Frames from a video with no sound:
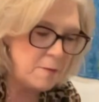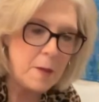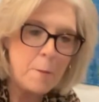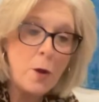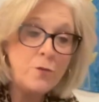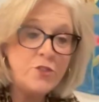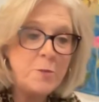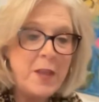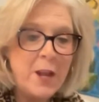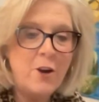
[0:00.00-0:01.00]
post them
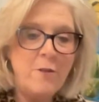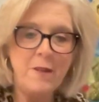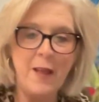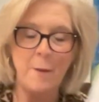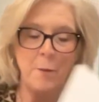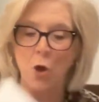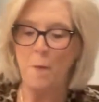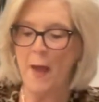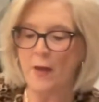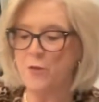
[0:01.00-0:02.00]
here, and I'm going to go
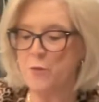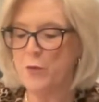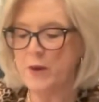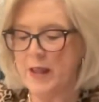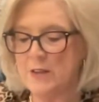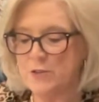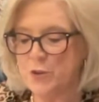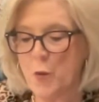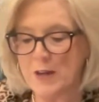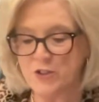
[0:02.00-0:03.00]
back through and answer
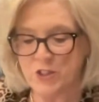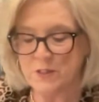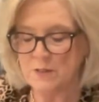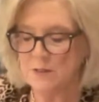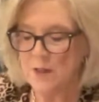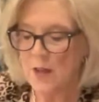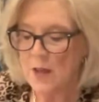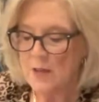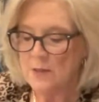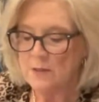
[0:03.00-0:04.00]
questions.
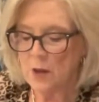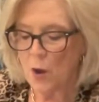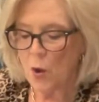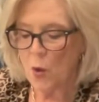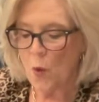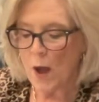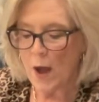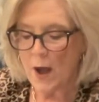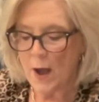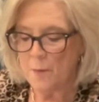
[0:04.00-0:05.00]

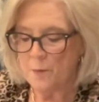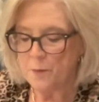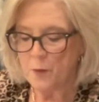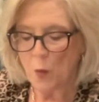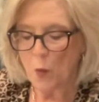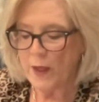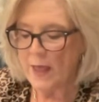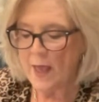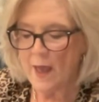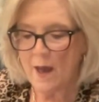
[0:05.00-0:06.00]
So we
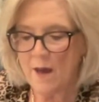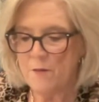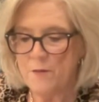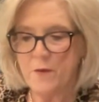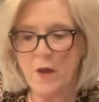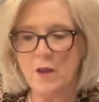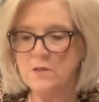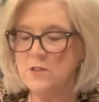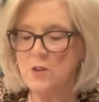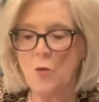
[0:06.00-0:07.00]
have
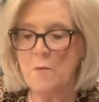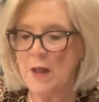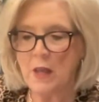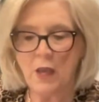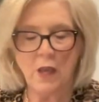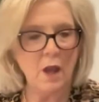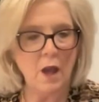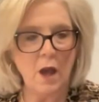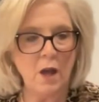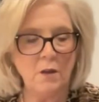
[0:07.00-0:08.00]
so many
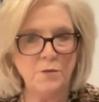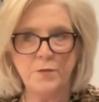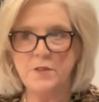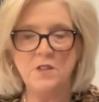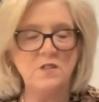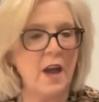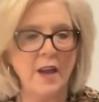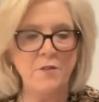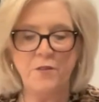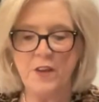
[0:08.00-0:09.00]
of
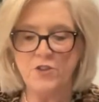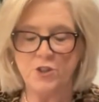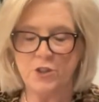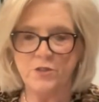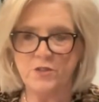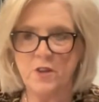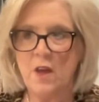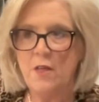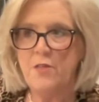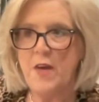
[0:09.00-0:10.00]
design features
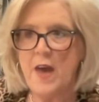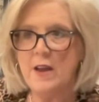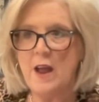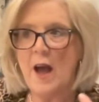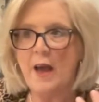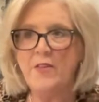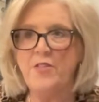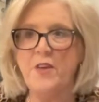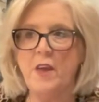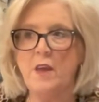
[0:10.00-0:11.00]
that I
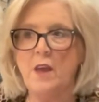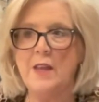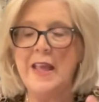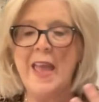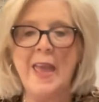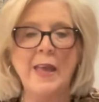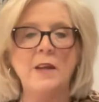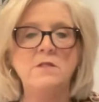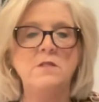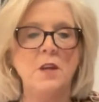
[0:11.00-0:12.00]
think enhance the